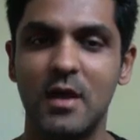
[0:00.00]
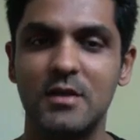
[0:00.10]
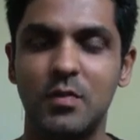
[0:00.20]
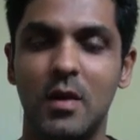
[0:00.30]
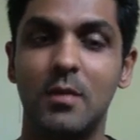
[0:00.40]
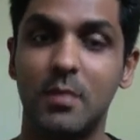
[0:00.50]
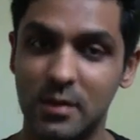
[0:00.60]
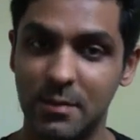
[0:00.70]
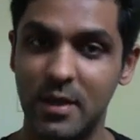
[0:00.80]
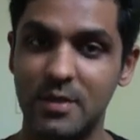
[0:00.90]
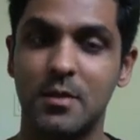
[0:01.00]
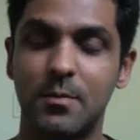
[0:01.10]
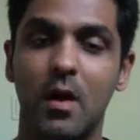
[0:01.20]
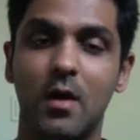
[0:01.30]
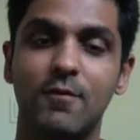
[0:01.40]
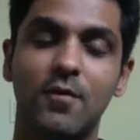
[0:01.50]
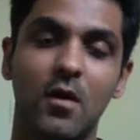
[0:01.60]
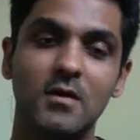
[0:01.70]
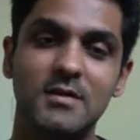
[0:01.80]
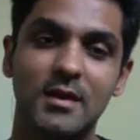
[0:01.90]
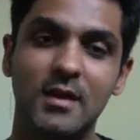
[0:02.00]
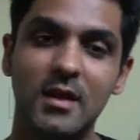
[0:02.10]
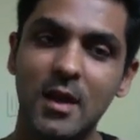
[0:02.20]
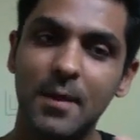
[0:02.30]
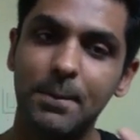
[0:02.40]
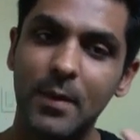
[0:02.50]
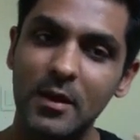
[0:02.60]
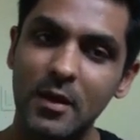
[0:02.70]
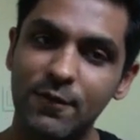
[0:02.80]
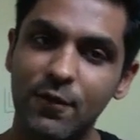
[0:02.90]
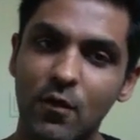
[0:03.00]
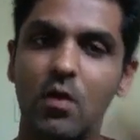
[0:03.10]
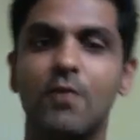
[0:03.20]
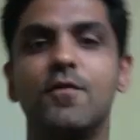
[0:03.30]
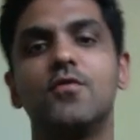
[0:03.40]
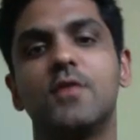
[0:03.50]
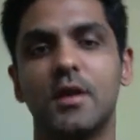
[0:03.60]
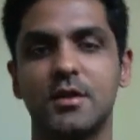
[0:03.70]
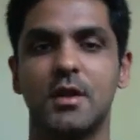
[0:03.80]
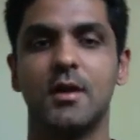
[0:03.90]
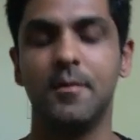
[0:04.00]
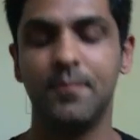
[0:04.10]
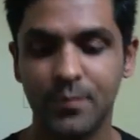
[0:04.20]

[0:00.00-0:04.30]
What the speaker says: as well, but the major part falls in the Pada 4 of Uttarashada.